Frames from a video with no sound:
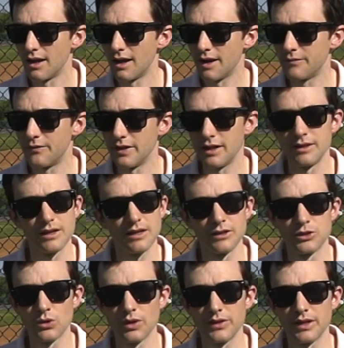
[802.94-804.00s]
I've
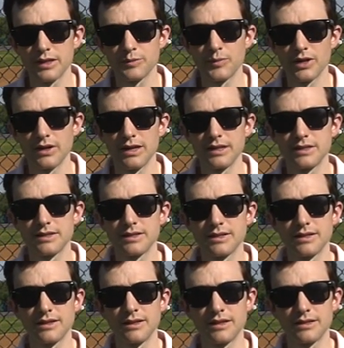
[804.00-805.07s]
enjoyed the experience
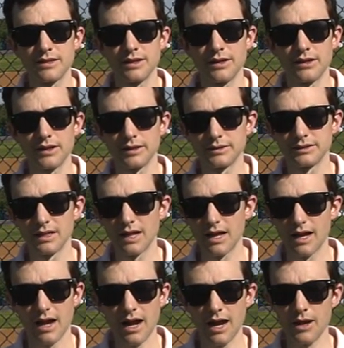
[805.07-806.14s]
this year.
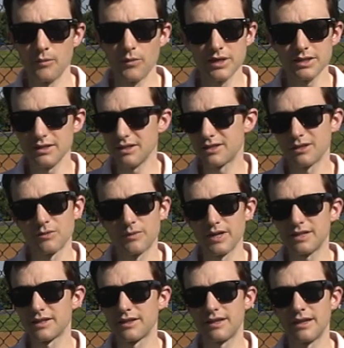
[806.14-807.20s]
It wasn't until
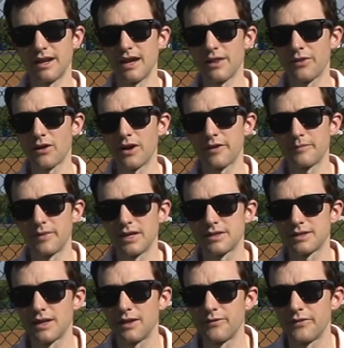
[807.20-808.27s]
recently that I thought of
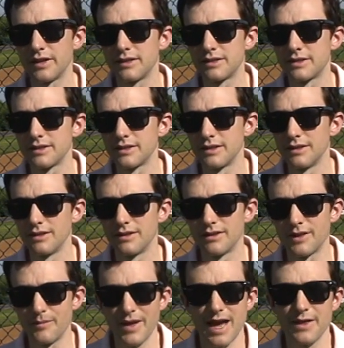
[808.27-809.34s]
myself as
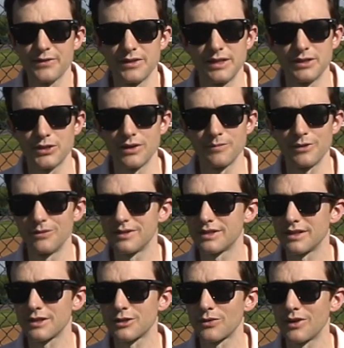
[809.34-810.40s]
the math teacher. I'm doing
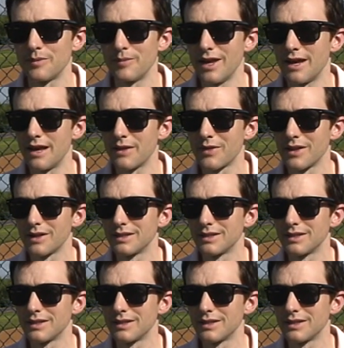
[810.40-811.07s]
6th grade math.